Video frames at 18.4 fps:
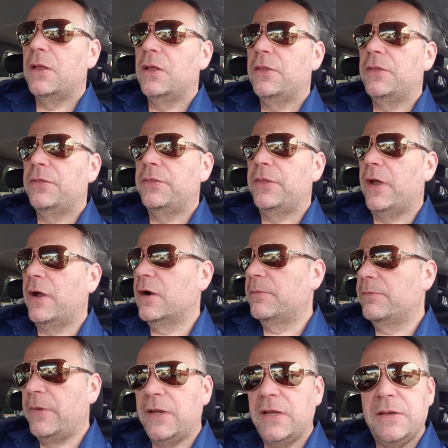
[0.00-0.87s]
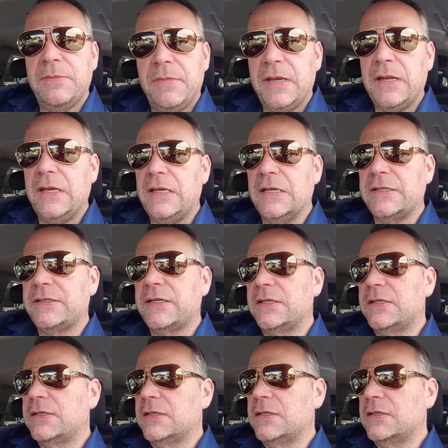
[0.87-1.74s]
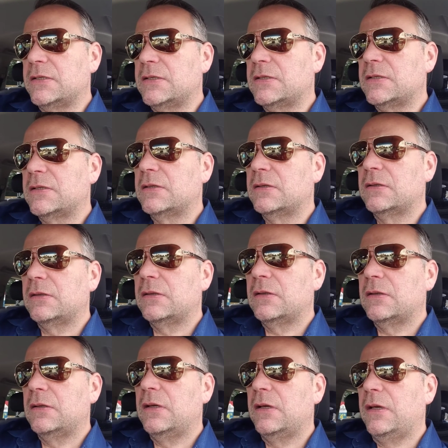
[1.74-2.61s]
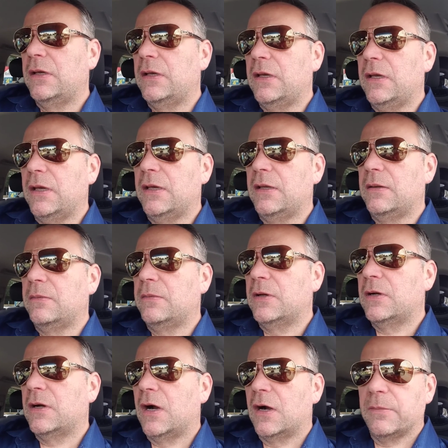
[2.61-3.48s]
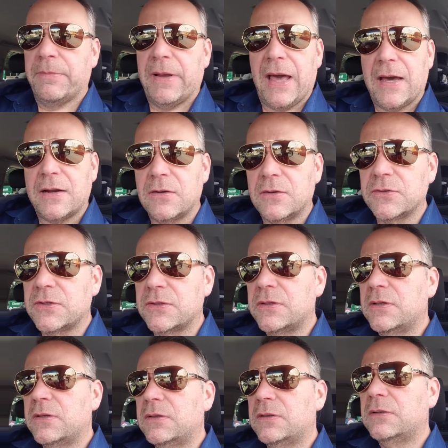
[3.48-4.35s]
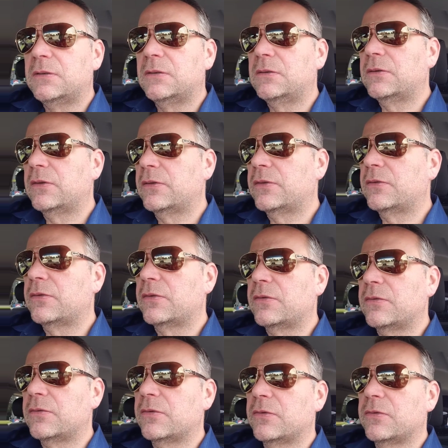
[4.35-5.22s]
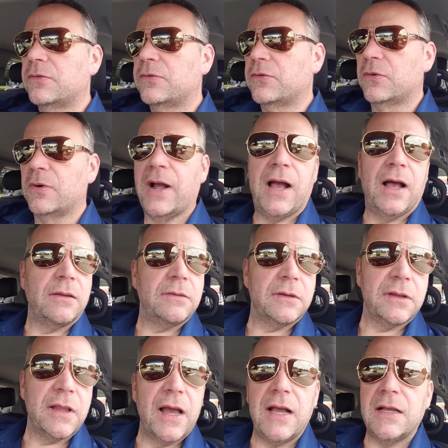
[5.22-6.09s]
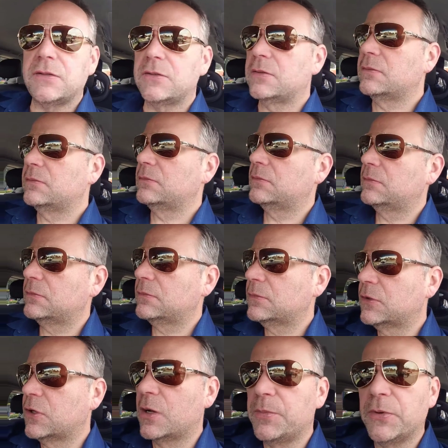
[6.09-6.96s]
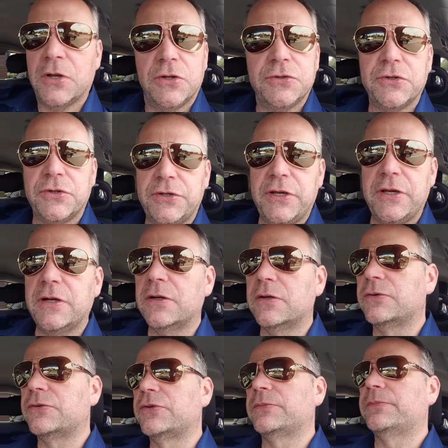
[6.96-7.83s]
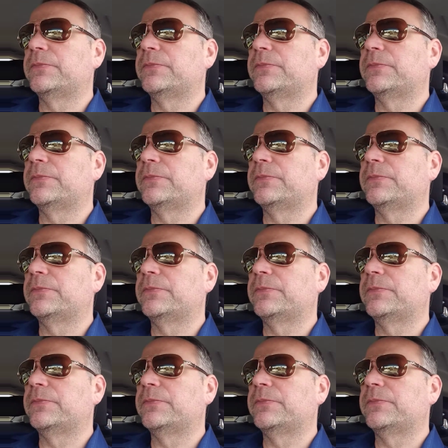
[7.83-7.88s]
There are many, many instances in our battles throughout the last couple hundred years